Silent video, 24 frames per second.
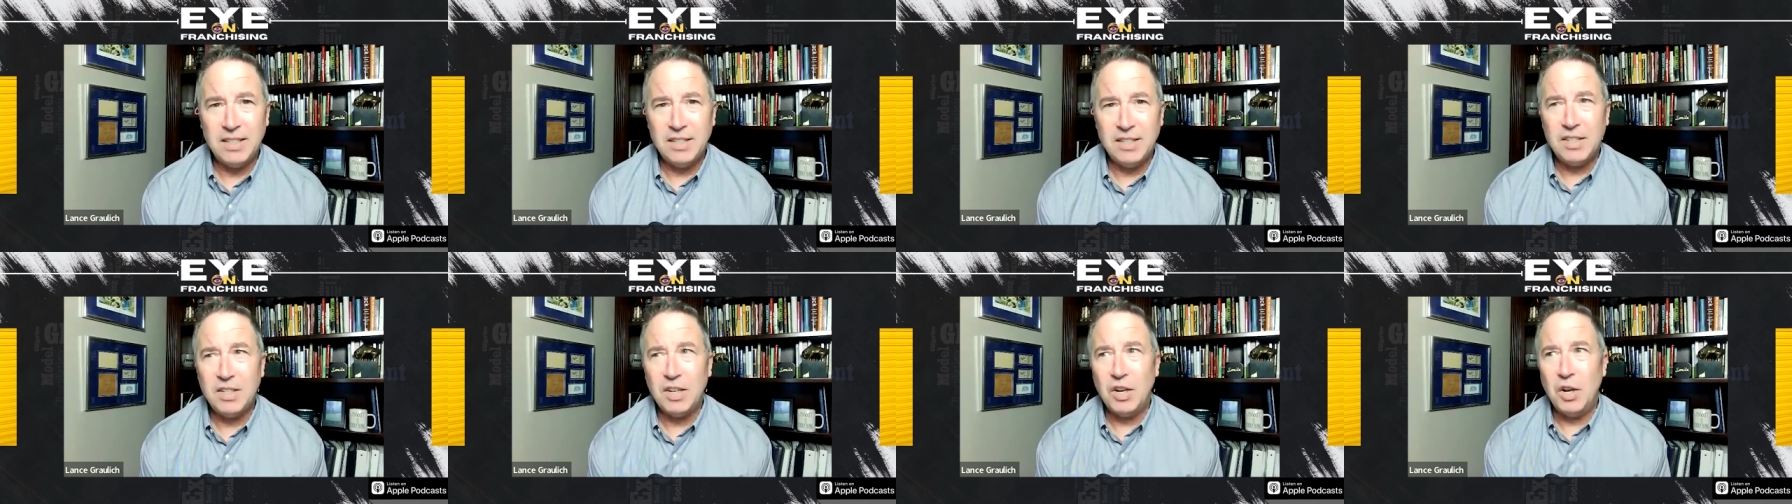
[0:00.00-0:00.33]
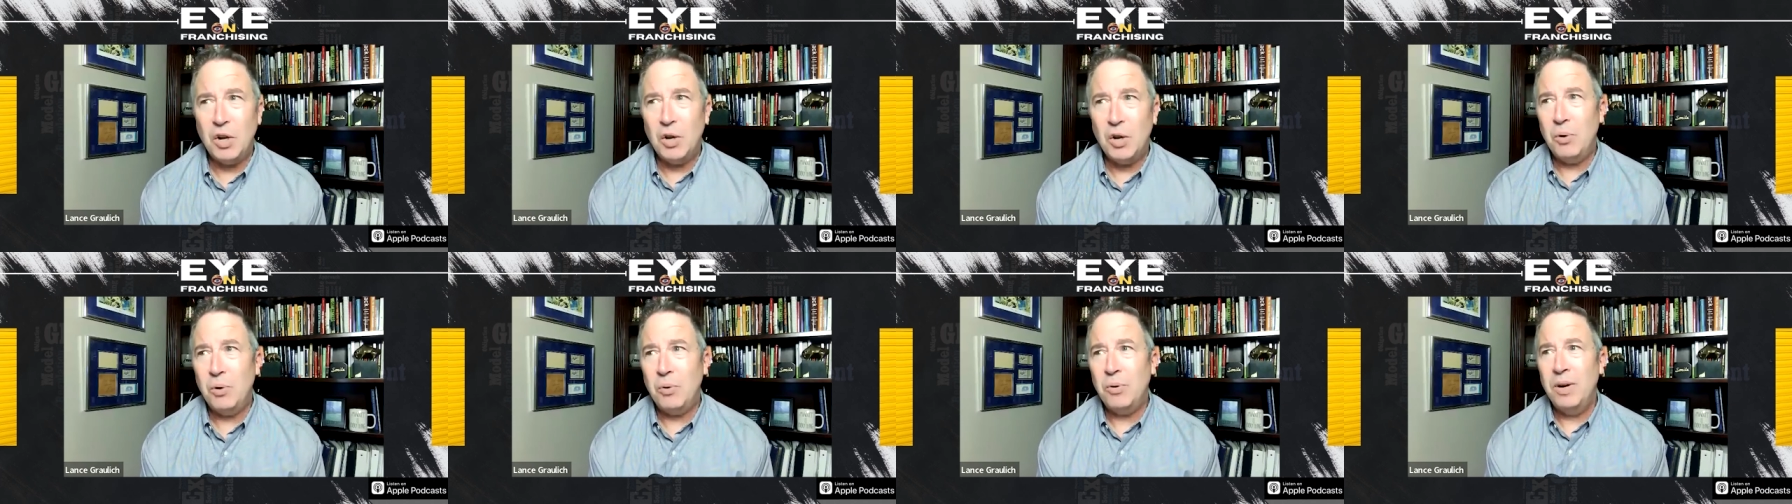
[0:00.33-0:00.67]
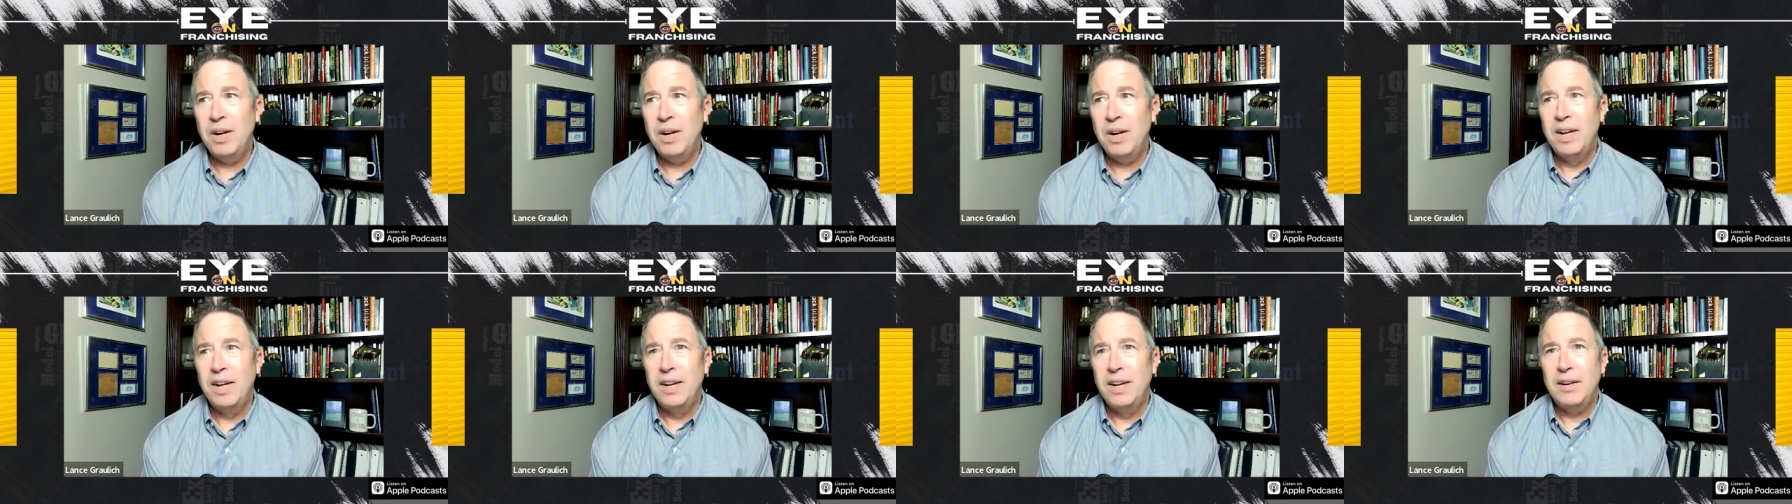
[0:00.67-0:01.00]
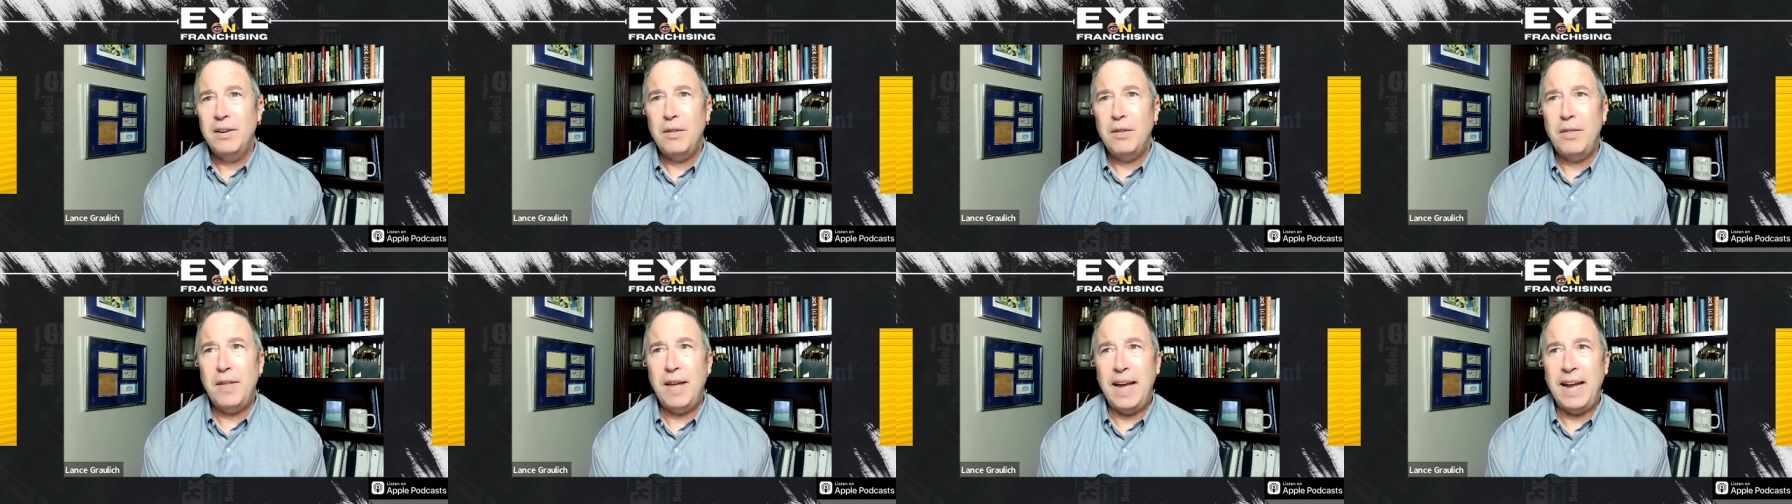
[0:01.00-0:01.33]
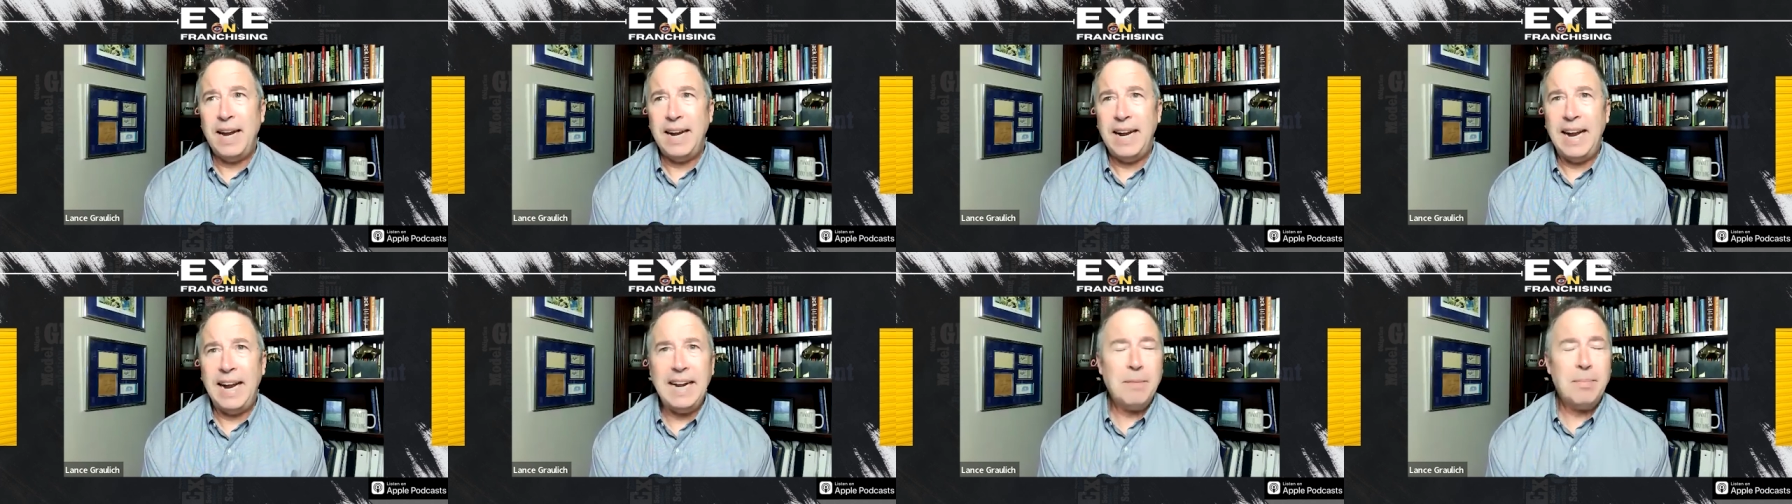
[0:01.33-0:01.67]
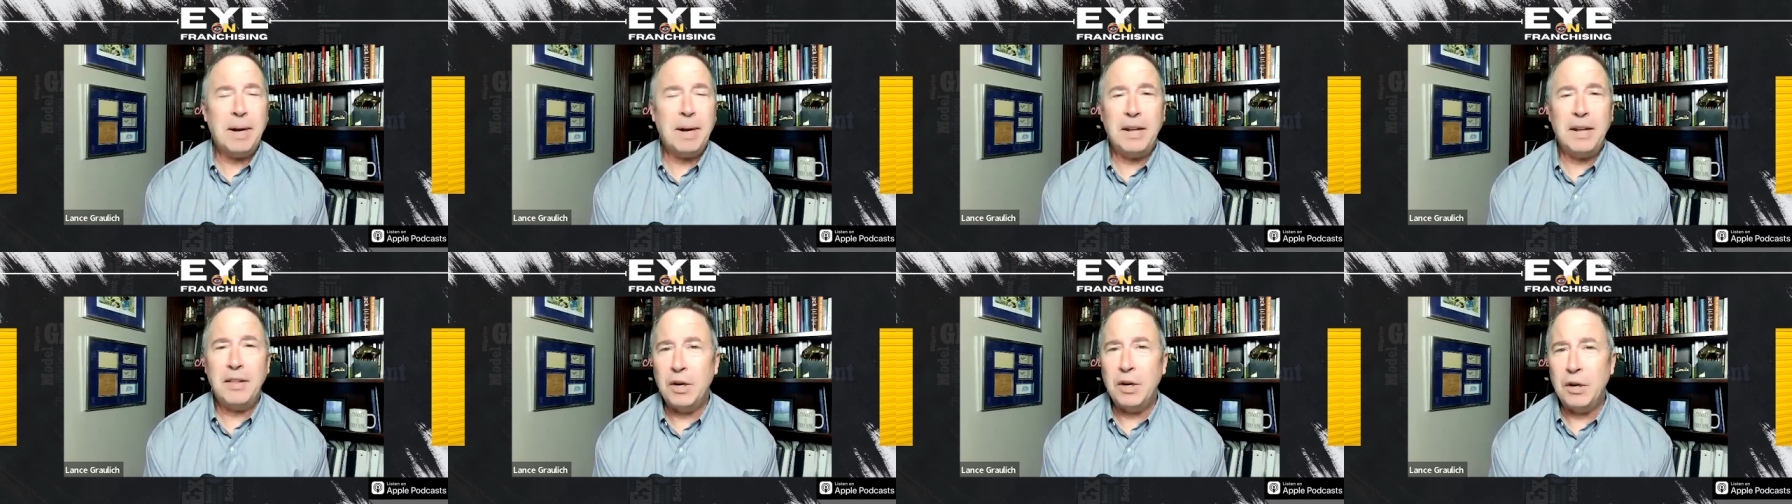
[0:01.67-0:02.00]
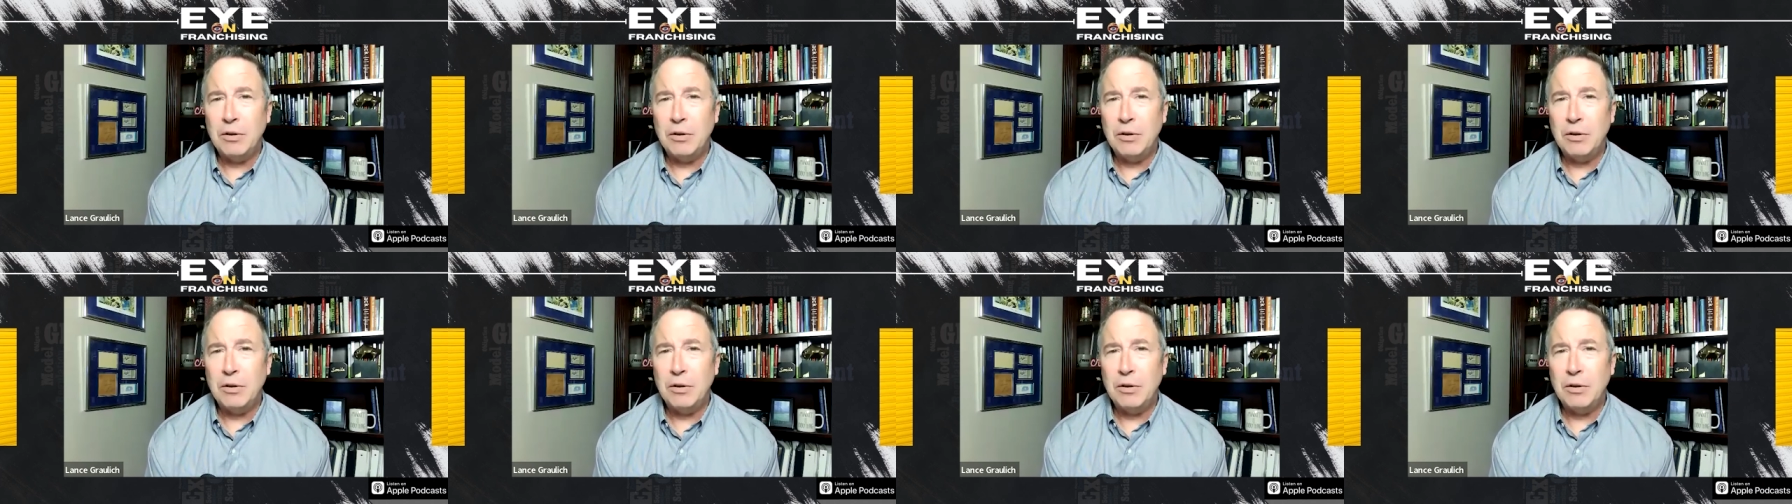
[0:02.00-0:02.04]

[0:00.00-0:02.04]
So that anybody that